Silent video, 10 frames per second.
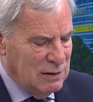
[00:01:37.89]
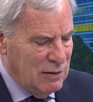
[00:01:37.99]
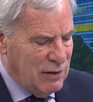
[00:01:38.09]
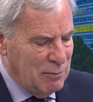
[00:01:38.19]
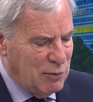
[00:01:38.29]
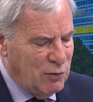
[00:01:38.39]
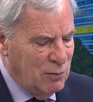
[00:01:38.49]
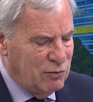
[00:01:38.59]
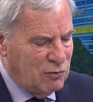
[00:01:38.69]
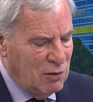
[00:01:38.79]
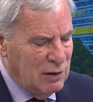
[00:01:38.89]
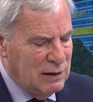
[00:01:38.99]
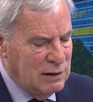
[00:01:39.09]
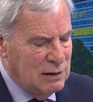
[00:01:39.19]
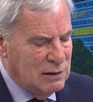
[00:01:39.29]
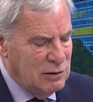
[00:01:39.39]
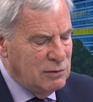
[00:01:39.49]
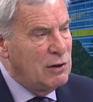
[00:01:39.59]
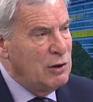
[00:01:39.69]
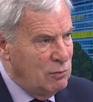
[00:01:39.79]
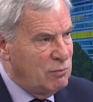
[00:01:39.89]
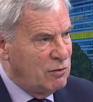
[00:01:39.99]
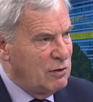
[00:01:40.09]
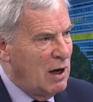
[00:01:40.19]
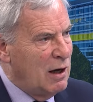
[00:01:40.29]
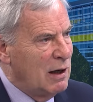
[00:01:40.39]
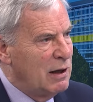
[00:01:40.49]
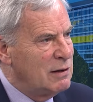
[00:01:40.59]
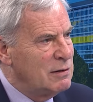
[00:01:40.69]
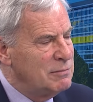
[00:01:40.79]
that perform strongly that you should highlight?